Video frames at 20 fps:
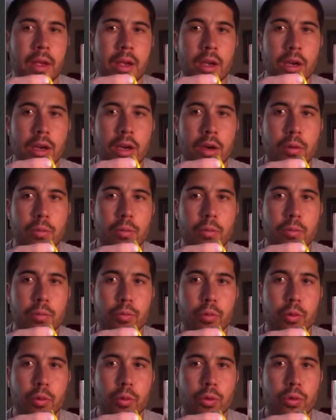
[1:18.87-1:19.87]
um,
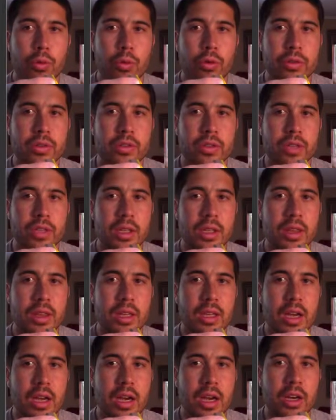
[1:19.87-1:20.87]
we will see the
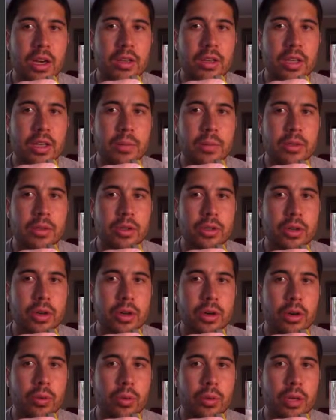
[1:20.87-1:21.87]
IR temperature
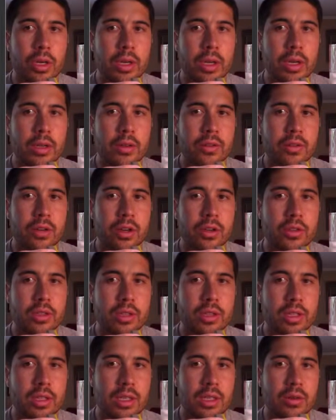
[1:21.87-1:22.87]
reading start to
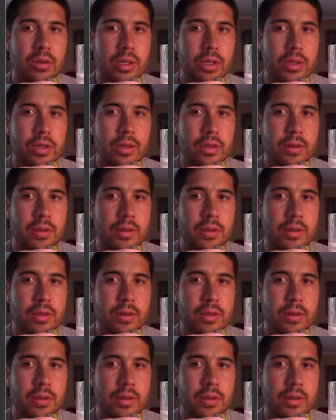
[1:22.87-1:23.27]
decrease.